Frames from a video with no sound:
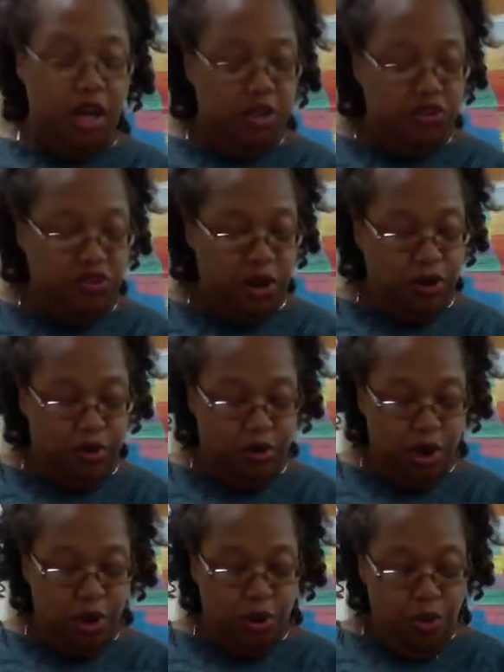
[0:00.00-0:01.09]
So
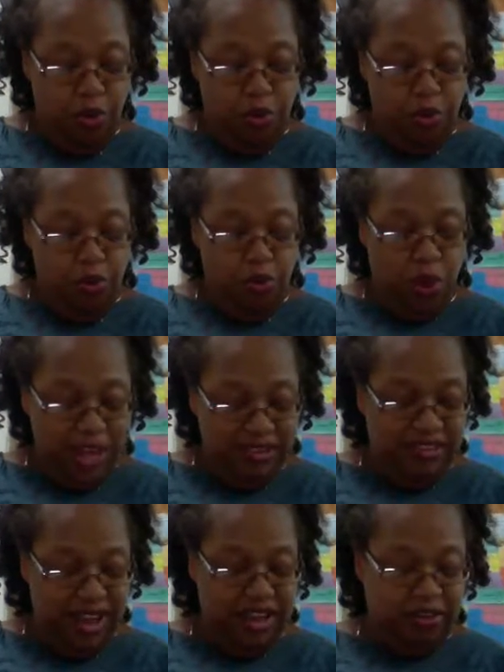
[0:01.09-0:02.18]
West
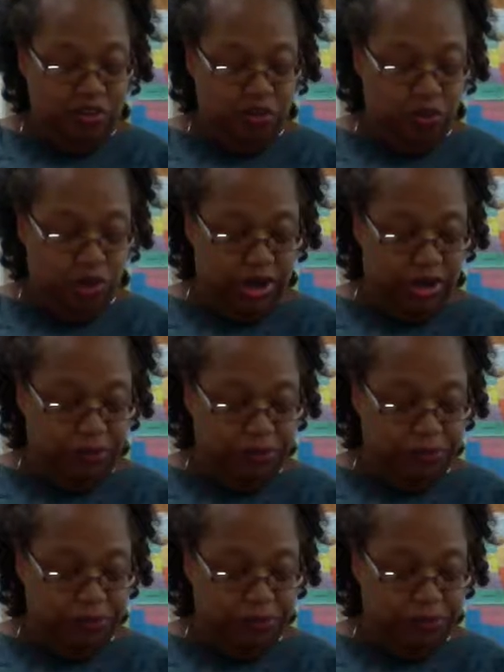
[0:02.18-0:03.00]
Side Story